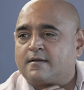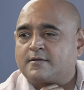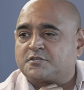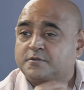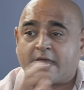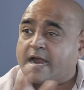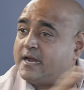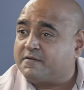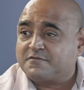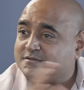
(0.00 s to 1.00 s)
So the
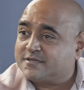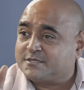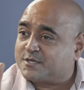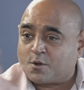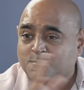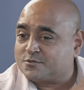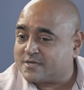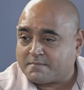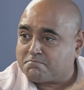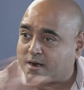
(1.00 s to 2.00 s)
handling is almost
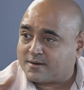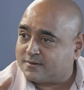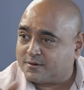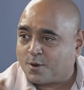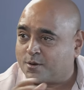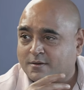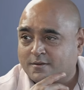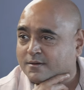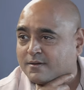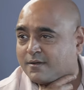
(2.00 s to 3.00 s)
like butter on
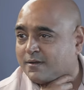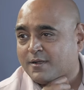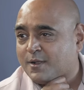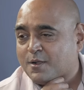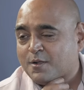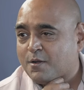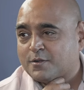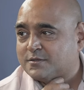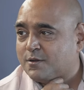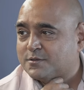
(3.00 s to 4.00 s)
it's a